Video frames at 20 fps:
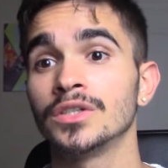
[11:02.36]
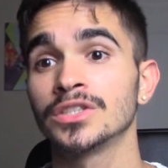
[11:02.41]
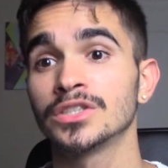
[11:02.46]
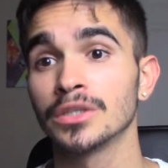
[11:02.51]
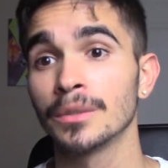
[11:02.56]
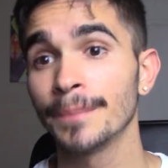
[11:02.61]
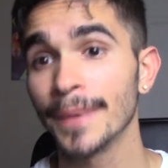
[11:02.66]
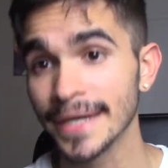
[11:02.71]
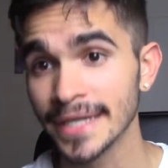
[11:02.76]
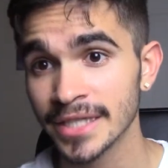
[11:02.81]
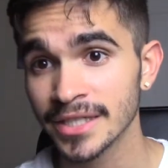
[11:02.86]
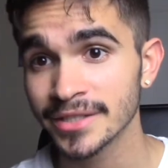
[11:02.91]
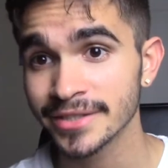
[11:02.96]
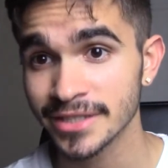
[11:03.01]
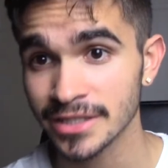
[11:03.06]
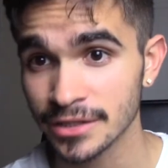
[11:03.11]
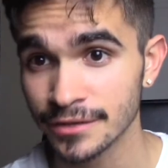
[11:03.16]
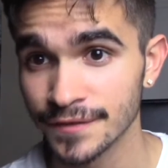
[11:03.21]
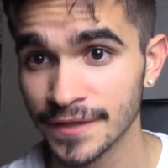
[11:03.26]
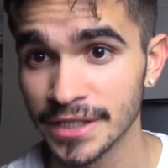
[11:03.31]
somebody
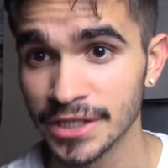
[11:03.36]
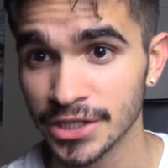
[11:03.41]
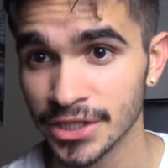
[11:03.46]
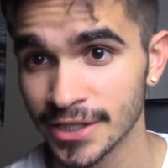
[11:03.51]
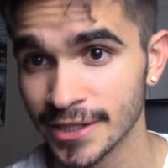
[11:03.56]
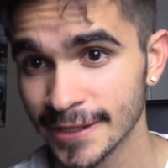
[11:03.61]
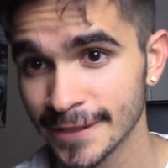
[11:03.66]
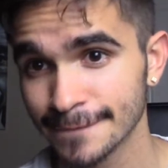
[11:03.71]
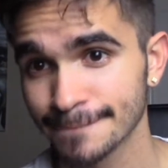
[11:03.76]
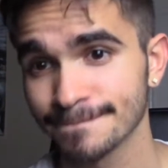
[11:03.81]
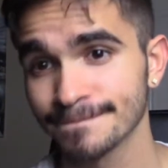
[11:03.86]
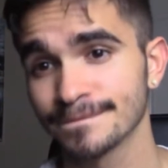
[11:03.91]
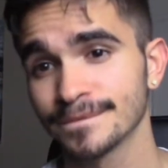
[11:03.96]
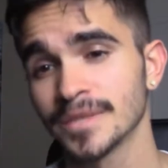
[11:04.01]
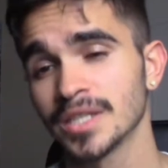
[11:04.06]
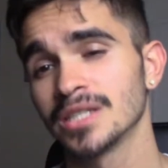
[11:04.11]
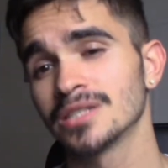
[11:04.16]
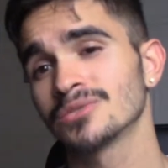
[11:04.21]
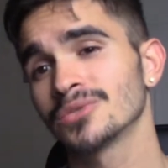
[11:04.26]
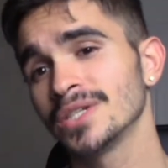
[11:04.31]
else's vision.
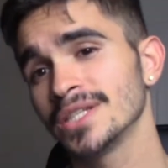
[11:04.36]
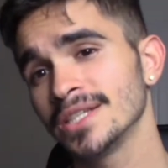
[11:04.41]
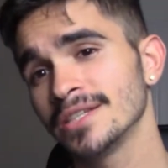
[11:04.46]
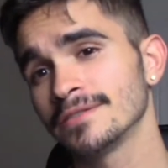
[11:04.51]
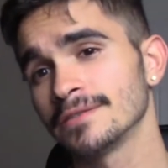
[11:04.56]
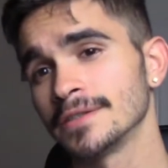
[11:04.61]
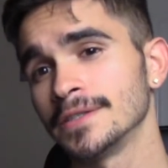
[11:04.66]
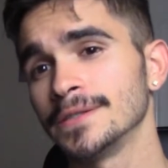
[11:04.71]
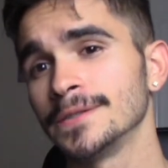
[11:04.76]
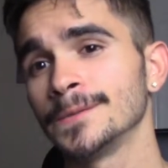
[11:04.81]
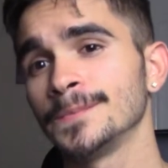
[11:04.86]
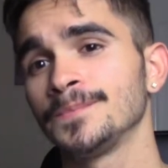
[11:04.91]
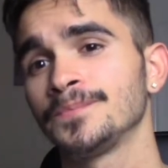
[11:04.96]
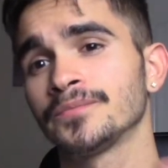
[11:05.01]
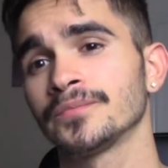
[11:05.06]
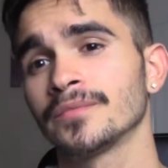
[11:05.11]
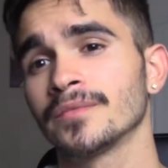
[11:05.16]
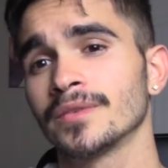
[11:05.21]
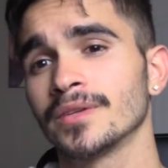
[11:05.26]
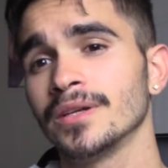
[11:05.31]
It's way different,
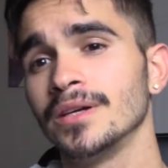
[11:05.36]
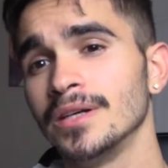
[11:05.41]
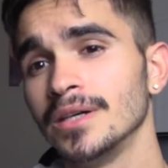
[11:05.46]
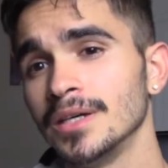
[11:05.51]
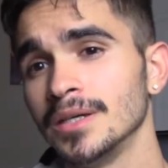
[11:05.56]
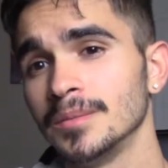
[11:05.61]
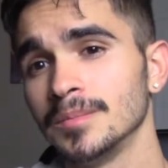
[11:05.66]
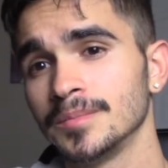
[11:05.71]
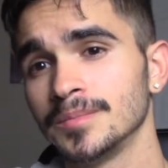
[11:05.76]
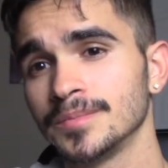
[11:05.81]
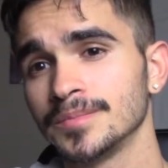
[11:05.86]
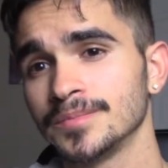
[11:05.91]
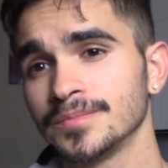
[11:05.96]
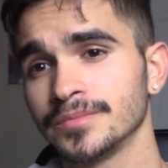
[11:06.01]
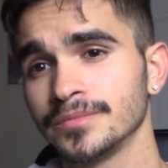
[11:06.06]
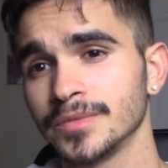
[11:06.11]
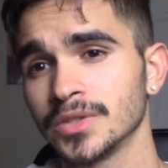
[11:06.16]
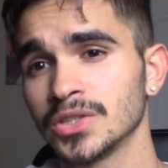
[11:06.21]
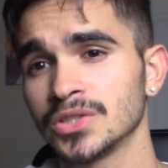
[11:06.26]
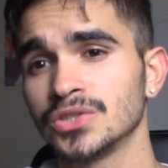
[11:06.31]
um,
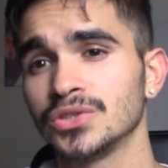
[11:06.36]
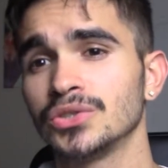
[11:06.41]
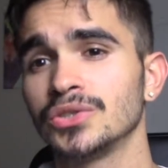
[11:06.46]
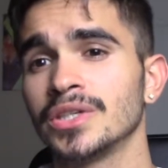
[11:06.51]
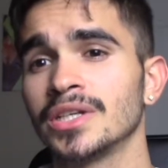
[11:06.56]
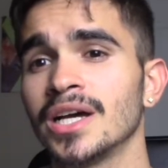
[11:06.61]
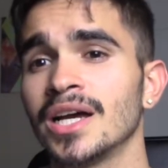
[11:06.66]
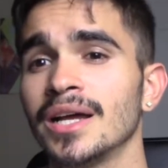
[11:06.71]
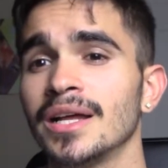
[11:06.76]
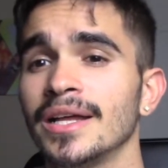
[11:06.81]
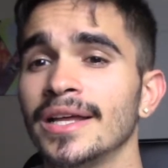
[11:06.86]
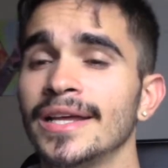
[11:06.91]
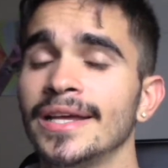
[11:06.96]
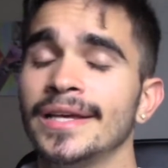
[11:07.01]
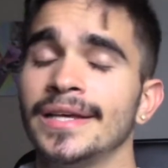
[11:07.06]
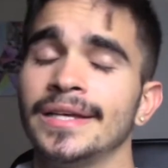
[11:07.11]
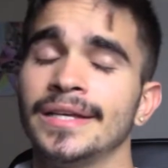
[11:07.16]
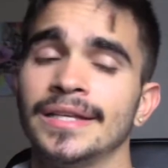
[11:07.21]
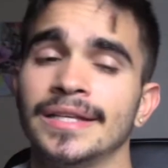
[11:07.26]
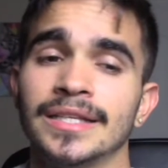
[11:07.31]
because you're not
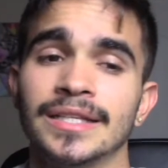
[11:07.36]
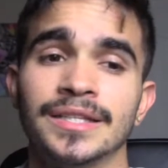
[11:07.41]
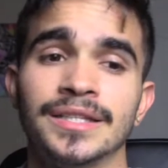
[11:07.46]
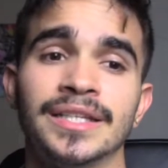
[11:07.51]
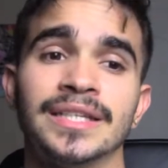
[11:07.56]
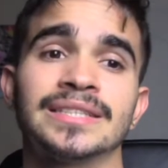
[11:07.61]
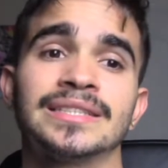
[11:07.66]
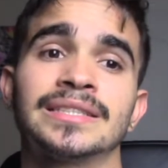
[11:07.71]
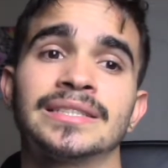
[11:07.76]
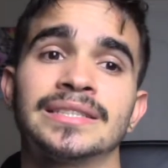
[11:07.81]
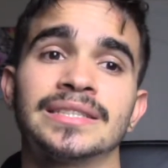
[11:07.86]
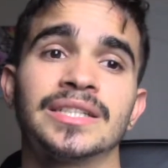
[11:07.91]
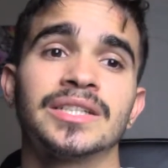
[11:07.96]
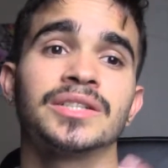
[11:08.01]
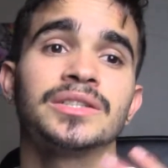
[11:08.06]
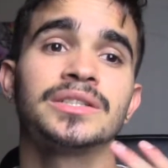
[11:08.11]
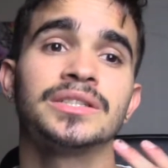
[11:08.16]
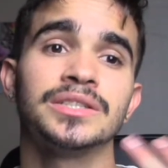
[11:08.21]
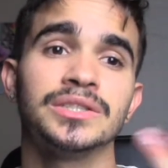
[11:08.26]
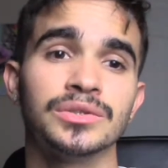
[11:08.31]

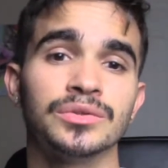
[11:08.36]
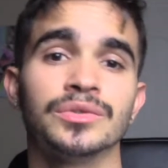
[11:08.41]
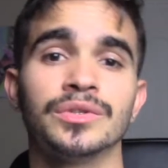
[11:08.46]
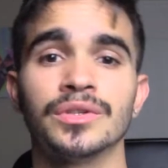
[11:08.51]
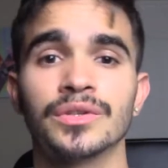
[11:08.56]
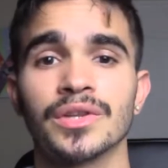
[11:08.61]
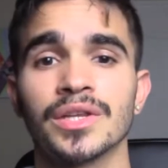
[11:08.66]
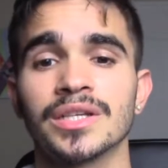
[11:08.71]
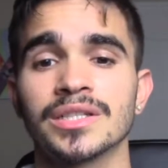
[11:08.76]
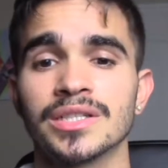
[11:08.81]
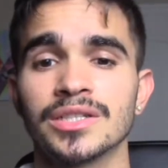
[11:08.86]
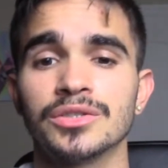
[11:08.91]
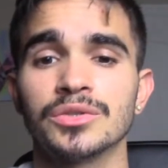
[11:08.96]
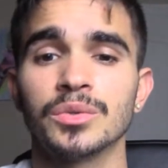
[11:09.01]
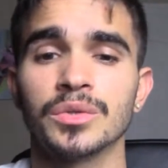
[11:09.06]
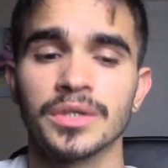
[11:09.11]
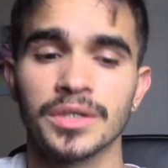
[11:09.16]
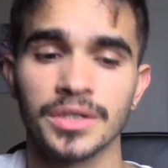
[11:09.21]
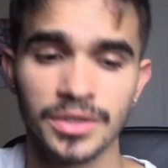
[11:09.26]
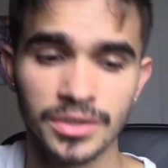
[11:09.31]
necessarily doing the things that you
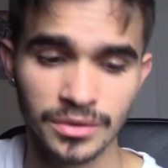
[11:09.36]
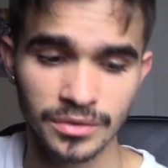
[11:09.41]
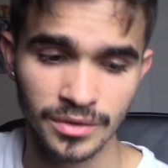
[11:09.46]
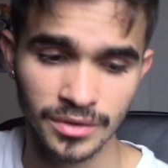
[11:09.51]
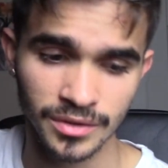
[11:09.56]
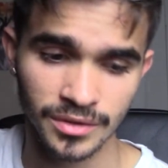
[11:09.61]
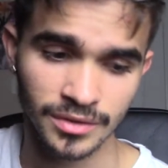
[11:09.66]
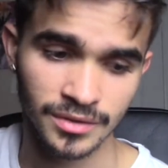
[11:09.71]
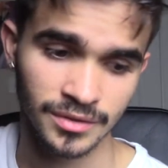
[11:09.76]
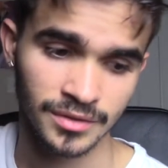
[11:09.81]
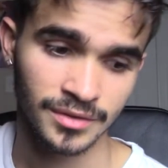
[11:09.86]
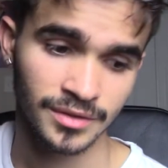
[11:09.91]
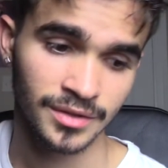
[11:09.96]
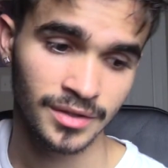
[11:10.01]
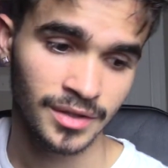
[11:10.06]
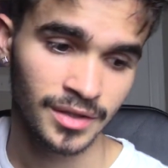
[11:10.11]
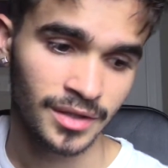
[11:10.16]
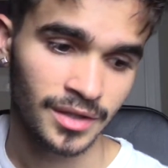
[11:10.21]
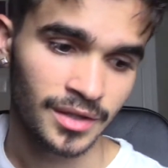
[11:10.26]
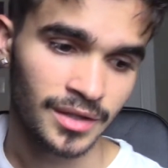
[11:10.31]
want to do.
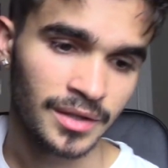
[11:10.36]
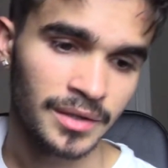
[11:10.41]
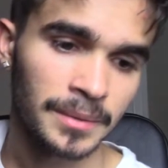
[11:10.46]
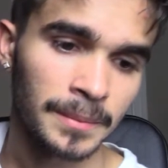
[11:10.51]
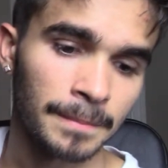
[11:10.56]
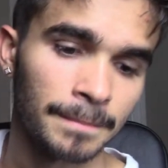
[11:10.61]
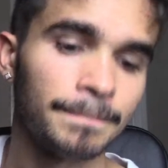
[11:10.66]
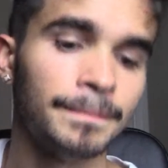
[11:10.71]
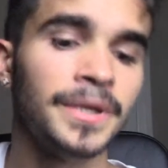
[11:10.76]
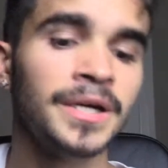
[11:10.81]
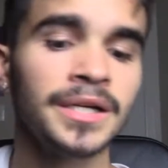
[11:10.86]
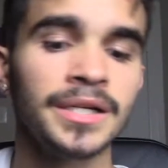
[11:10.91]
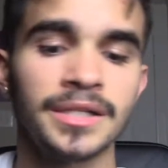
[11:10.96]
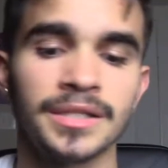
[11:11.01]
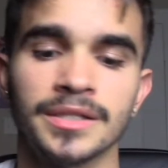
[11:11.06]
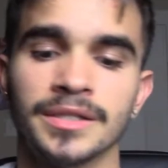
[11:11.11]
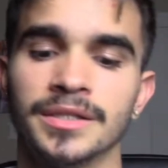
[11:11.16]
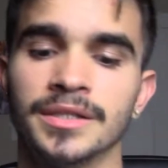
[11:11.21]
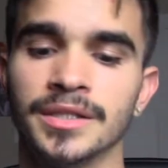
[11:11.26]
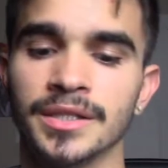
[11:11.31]
But
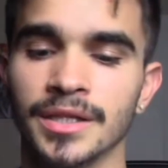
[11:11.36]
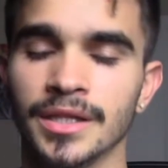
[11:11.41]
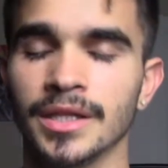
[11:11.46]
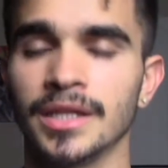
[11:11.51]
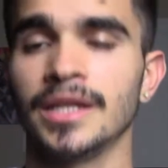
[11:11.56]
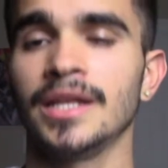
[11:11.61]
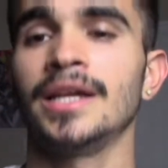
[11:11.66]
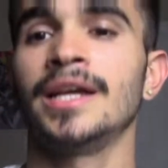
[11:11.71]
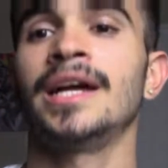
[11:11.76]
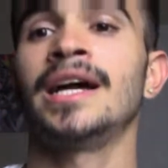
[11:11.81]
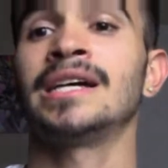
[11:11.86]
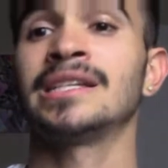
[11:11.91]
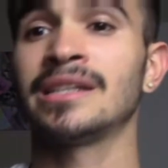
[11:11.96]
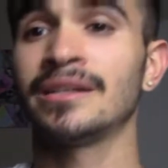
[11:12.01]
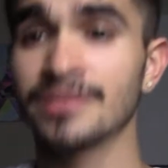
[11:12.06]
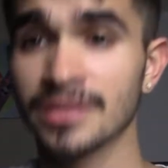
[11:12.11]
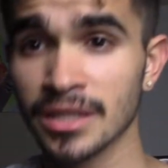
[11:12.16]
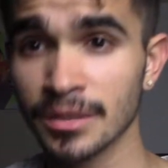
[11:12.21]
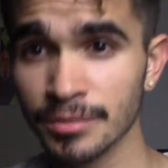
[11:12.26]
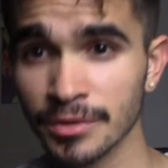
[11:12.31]
as I've
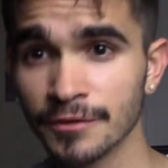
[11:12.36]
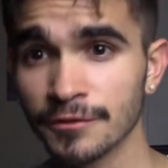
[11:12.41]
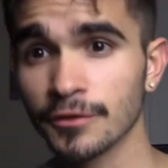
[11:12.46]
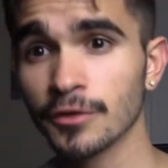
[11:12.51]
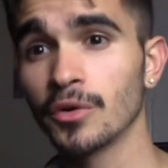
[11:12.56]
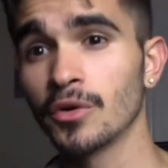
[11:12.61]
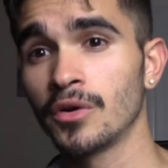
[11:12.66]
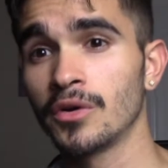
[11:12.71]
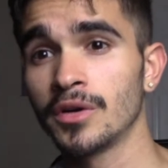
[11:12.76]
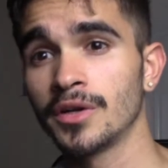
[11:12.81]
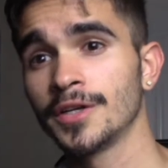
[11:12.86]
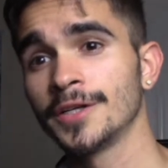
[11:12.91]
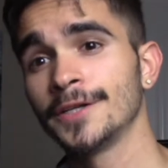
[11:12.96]
said before,